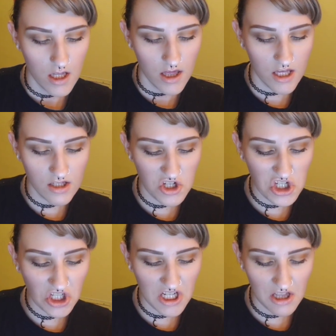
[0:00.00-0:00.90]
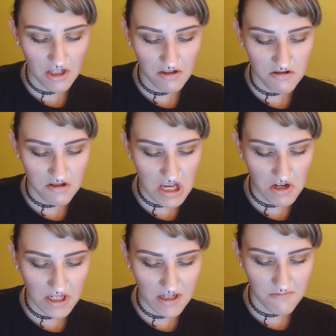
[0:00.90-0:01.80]
This Dirty Little
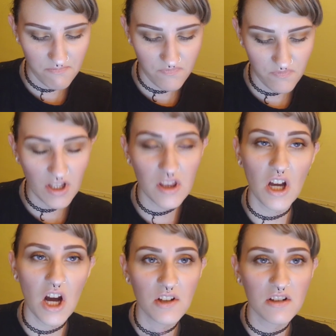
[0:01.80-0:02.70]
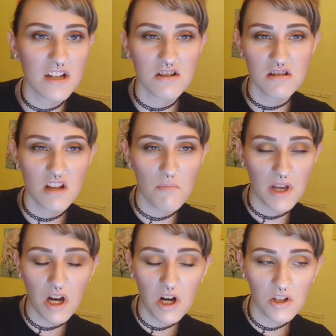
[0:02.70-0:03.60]
Secret like the color is just not my
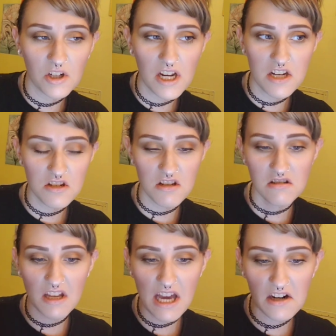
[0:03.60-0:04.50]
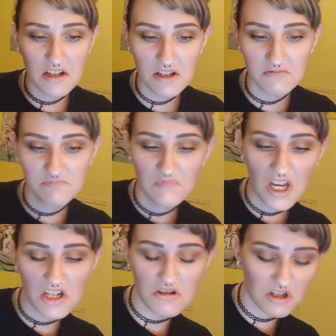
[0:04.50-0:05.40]
color, and it's just like, I don't know,
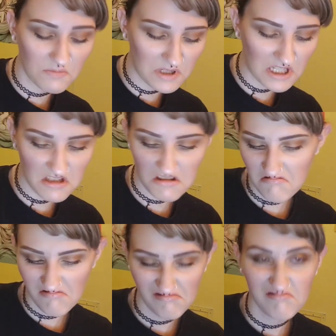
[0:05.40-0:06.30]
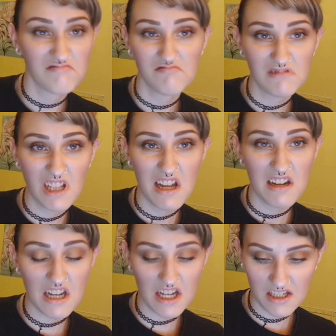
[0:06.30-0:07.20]
I sharpened it, just,
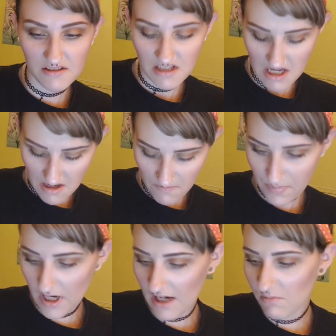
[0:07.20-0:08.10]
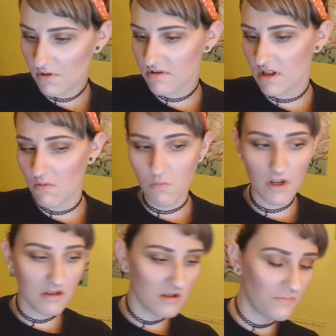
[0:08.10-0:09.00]
nah. But I will say
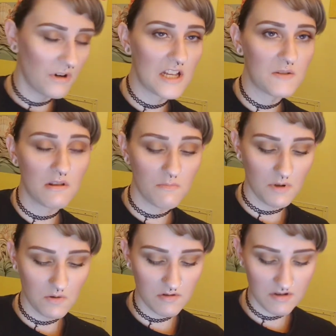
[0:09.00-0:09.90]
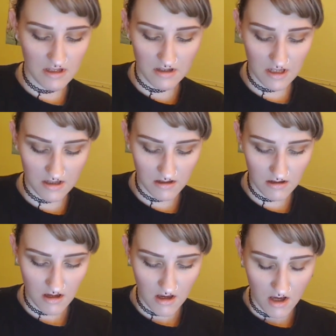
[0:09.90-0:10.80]
what surprised me the most is
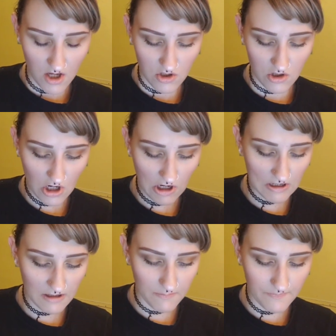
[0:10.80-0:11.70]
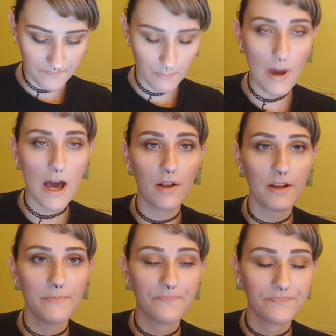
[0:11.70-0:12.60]
this Tarte
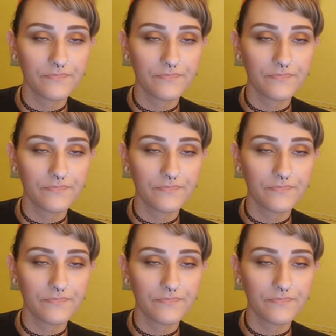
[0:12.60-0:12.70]
palette.